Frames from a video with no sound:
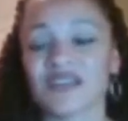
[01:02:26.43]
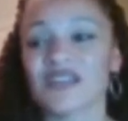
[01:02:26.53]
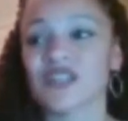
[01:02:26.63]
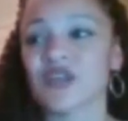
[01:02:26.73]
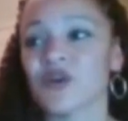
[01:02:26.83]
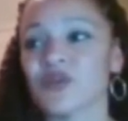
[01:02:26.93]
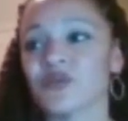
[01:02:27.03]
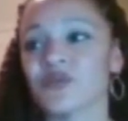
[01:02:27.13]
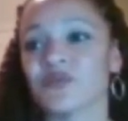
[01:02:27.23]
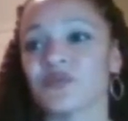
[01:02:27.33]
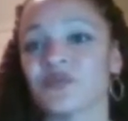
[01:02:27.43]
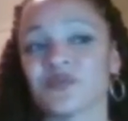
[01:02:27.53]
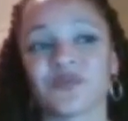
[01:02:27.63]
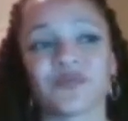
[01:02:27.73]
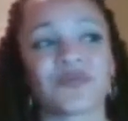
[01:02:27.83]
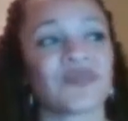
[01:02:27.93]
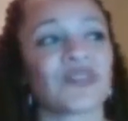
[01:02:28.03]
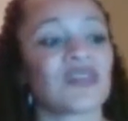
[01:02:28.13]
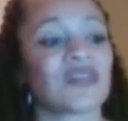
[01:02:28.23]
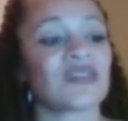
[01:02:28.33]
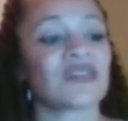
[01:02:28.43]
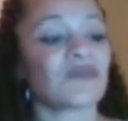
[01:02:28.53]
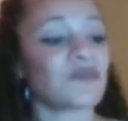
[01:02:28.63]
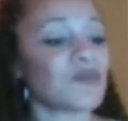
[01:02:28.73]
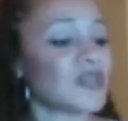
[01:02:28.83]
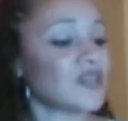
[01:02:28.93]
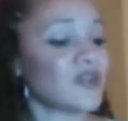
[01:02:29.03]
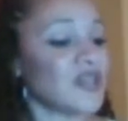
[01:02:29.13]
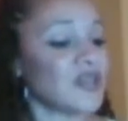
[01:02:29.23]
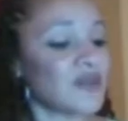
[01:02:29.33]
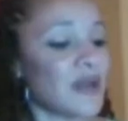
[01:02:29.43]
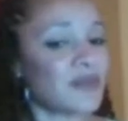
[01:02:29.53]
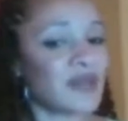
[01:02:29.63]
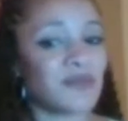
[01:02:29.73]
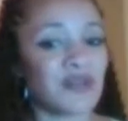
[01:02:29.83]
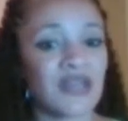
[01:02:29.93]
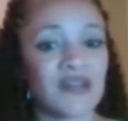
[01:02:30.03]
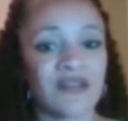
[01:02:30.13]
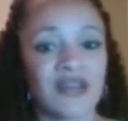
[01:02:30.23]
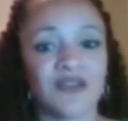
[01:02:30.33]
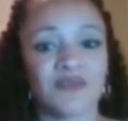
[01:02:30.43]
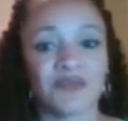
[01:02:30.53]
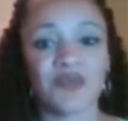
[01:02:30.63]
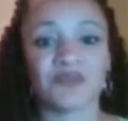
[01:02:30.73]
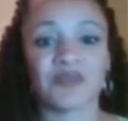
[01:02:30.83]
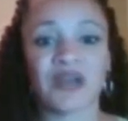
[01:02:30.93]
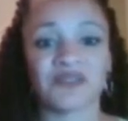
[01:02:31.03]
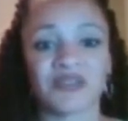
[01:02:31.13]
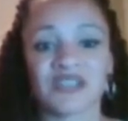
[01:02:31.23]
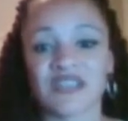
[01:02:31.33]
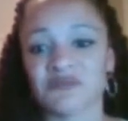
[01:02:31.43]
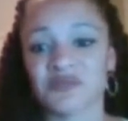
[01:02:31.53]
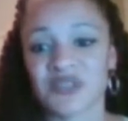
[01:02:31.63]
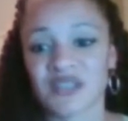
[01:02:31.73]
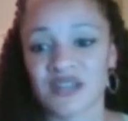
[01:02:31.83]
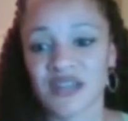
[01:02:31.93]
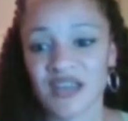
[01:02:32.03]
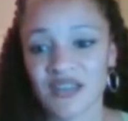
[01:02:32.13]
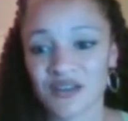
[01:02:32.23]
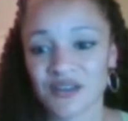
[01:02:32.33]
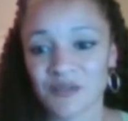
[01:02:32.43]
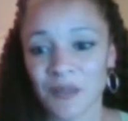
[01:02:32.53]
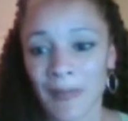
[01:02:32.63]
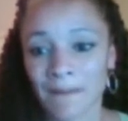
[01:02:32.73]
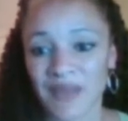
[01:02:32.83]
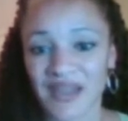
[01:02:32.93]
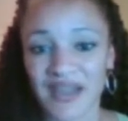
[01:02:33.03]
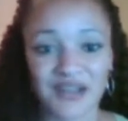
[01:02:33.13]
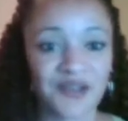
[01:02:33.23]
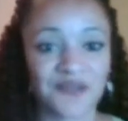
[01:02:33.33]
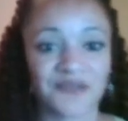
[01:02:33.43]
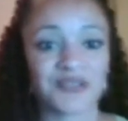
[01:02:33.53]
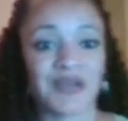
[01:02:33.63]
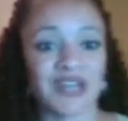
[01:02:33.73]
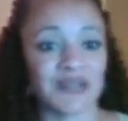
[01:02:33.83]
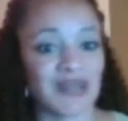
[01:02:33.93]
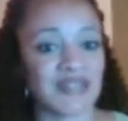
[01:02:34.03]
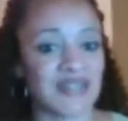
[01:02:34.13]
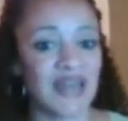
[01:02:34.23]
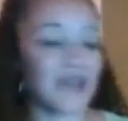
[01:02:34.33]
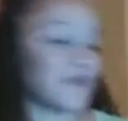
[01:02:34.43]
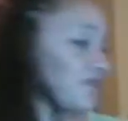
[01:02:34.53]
So we can go ahead and wrap it up and head on out. Oh, battery is 7%. I hear you. I gotta go. This battery is bad.